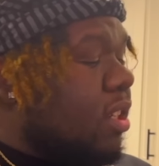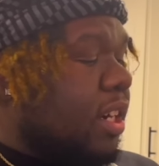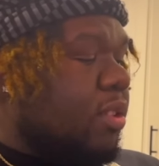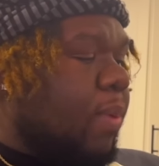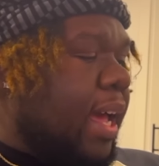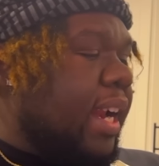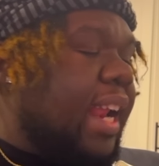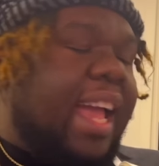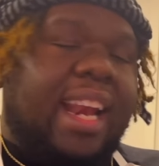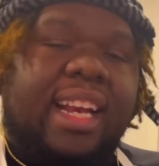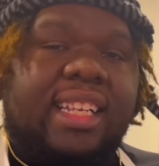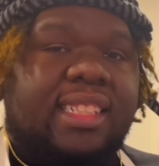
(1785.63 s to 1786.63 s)
So that's why I didn't
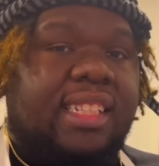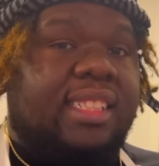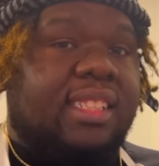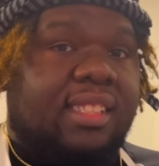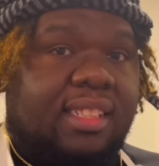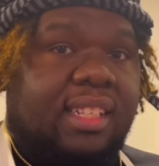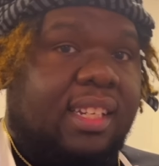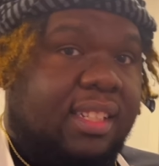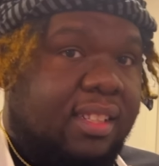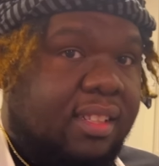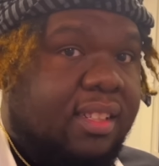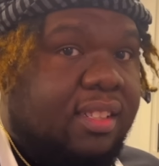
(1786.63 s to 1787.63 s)
add any seasonings to
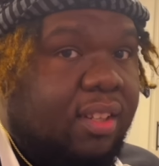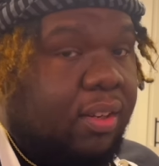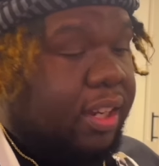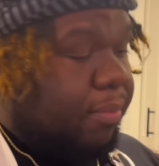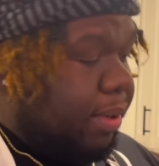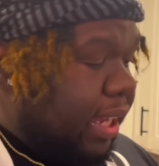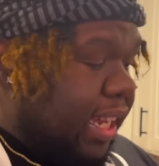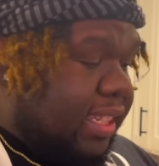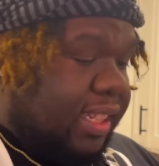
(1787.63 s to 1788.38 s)
this. It's only gonna be as